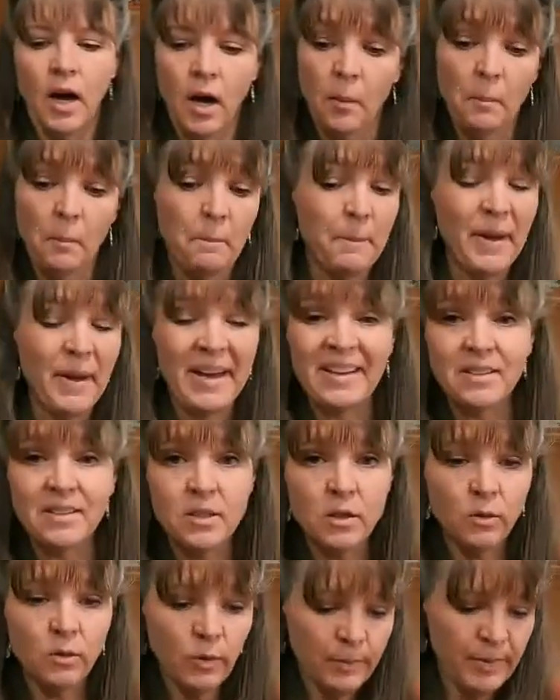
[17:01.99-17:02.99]
Um,
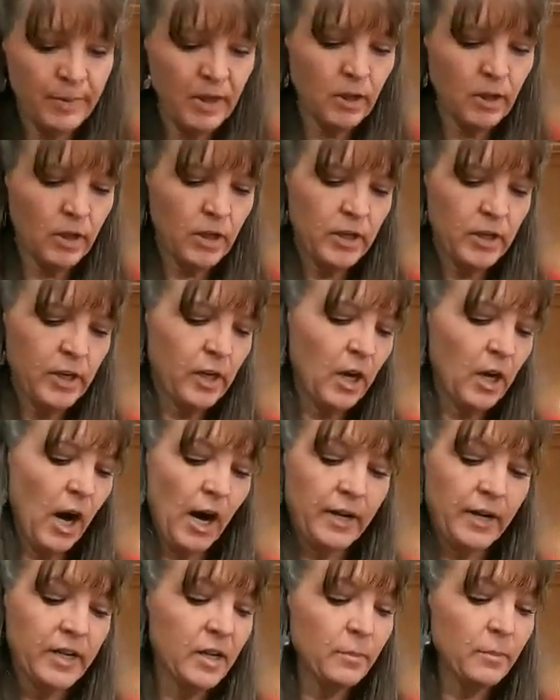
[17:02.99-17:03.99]
basil would be good in here.
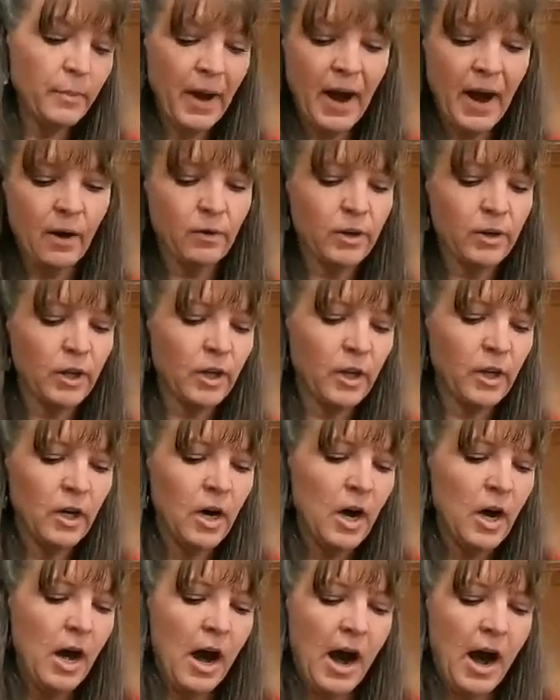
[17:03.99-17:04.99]
Onion powder.
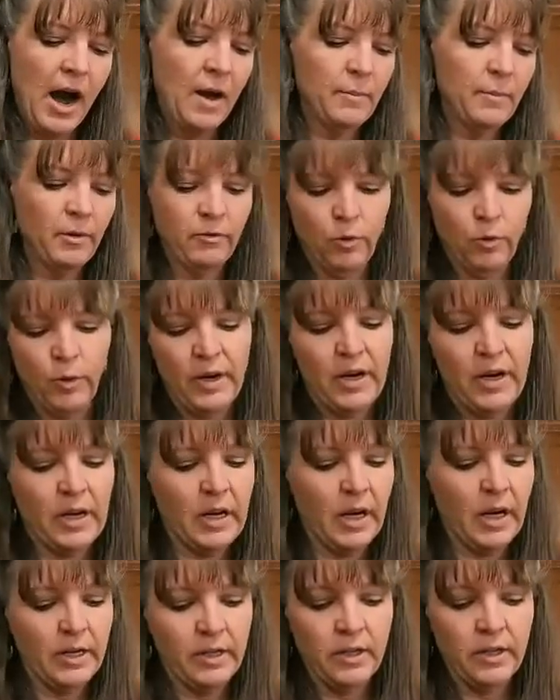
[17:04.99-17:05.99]
I'm avoiding
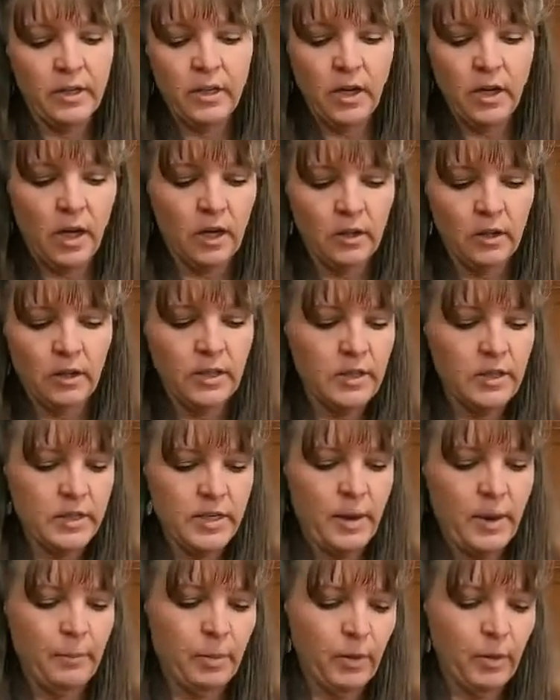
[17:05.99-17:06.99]
onion and garlic
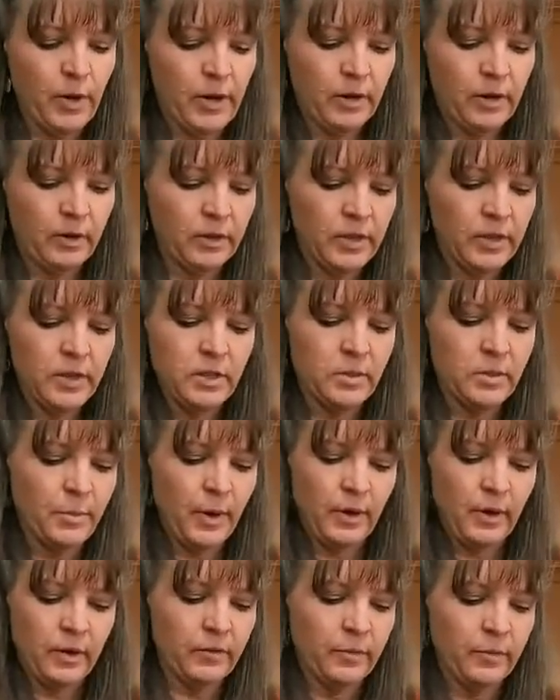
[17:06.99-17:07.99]
temporarily as
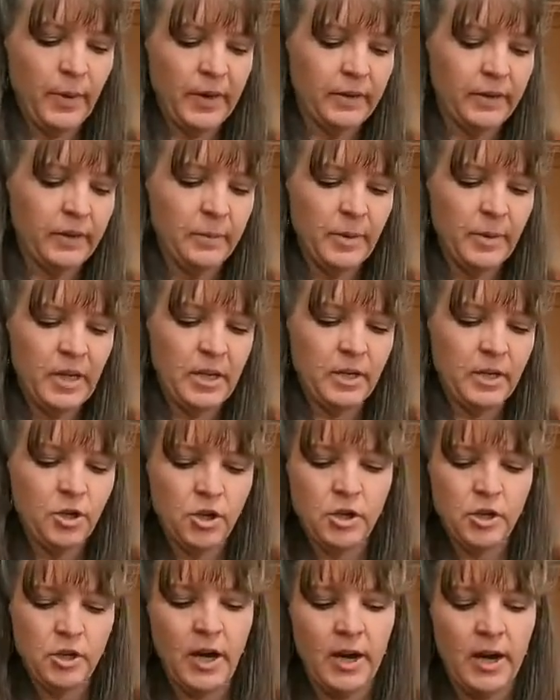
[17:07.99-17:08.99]
part of my
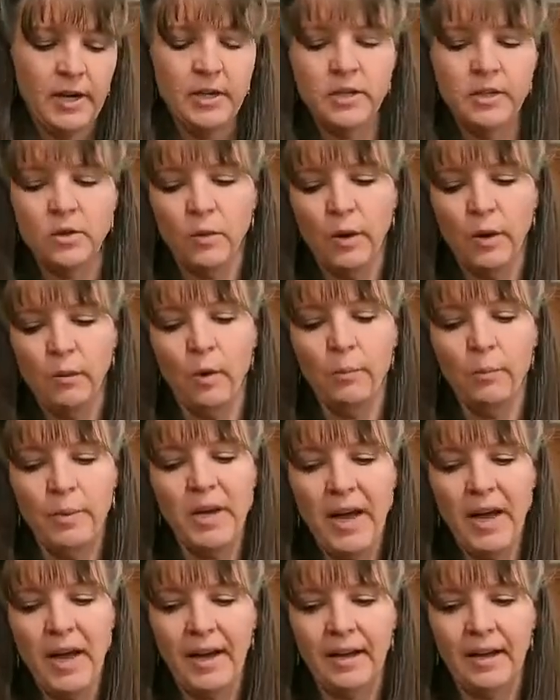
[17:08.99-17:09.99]
elimination diet, so I won't
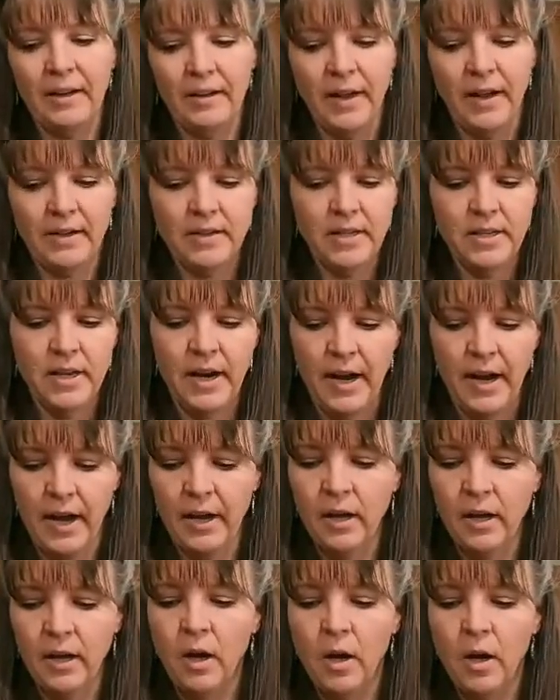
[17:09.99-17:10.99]
be adding that
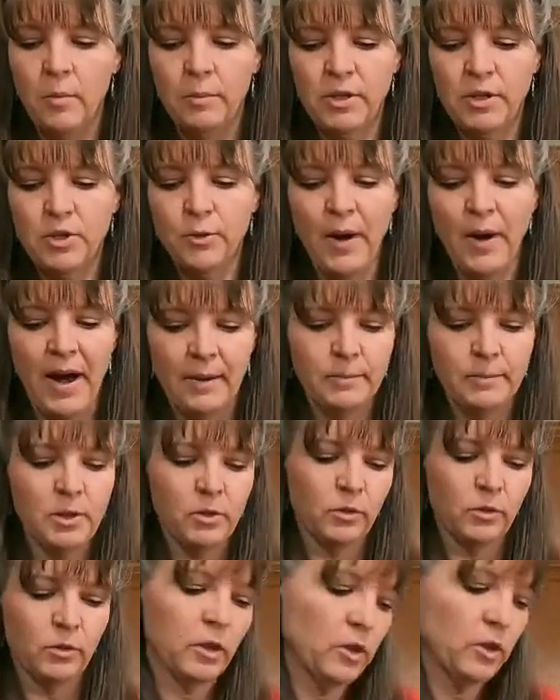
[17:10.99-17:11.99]
today, but you
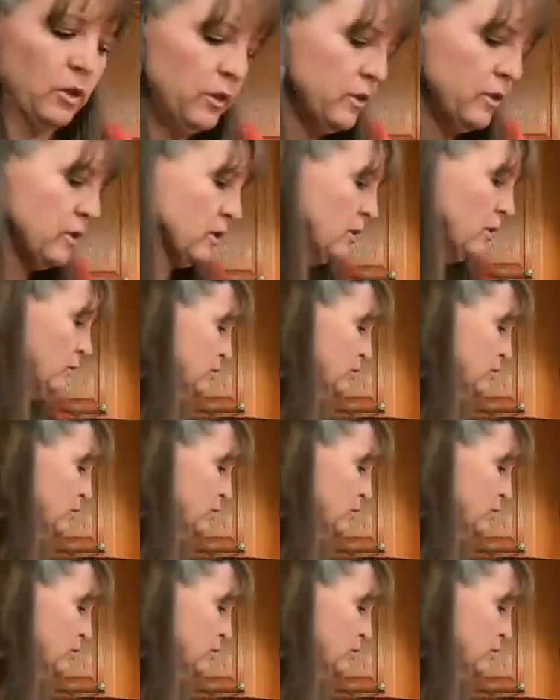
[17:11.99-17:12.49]
absolutely could.